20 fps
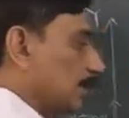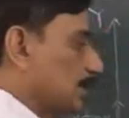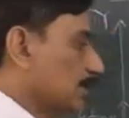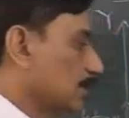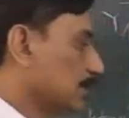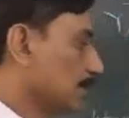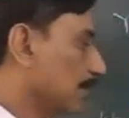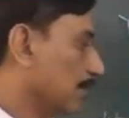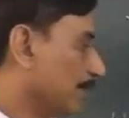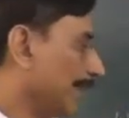
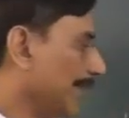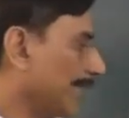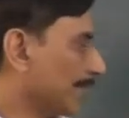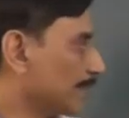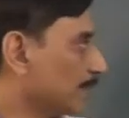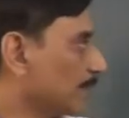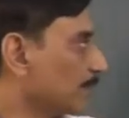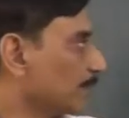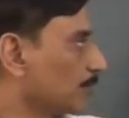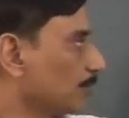Now
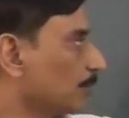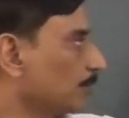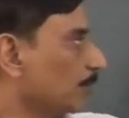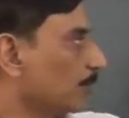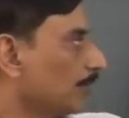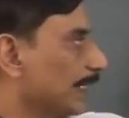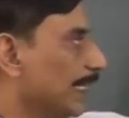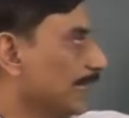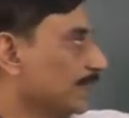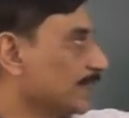acceleration along
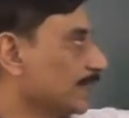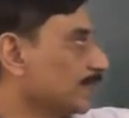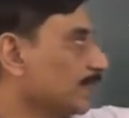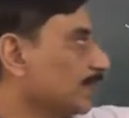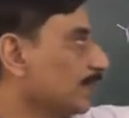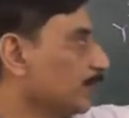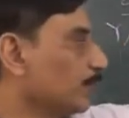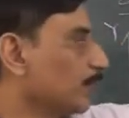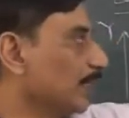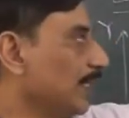
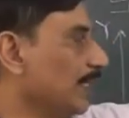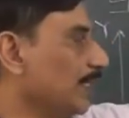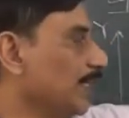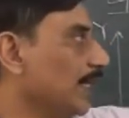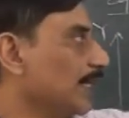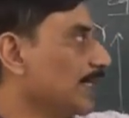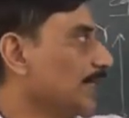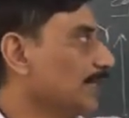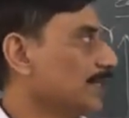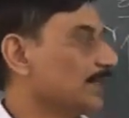x-axis we had
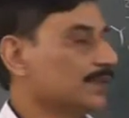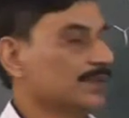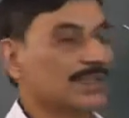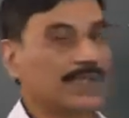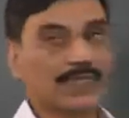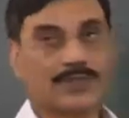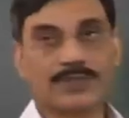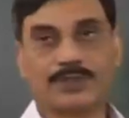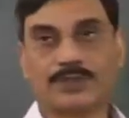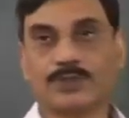done it, that
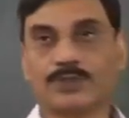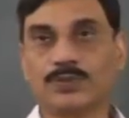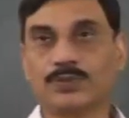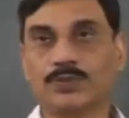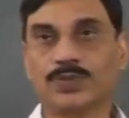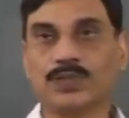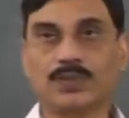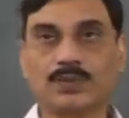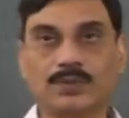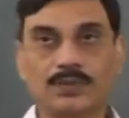is equal to
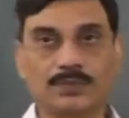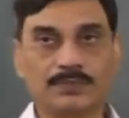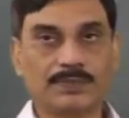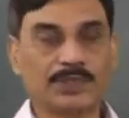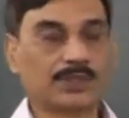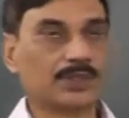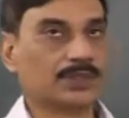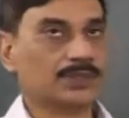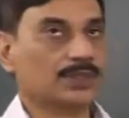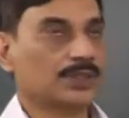0
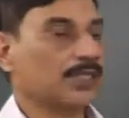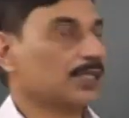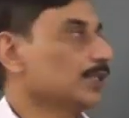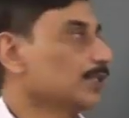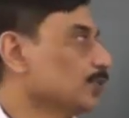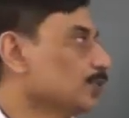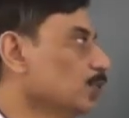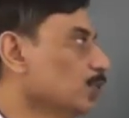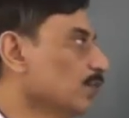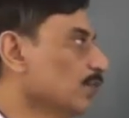because there is
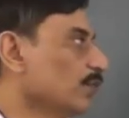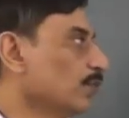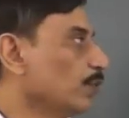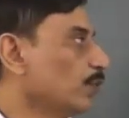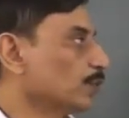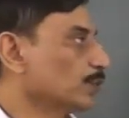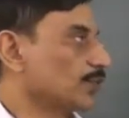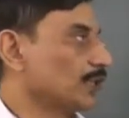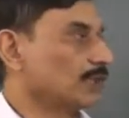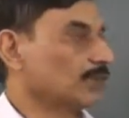no
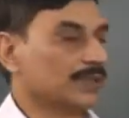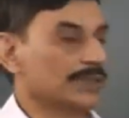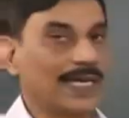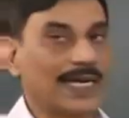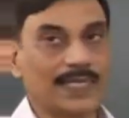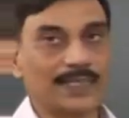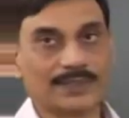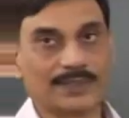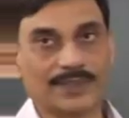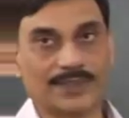force along the
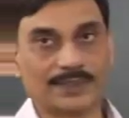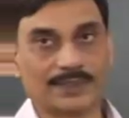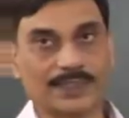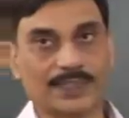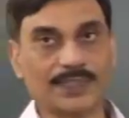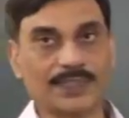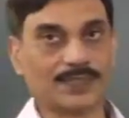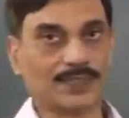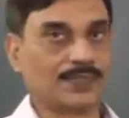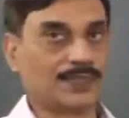
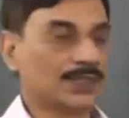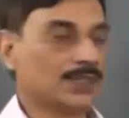x-axis.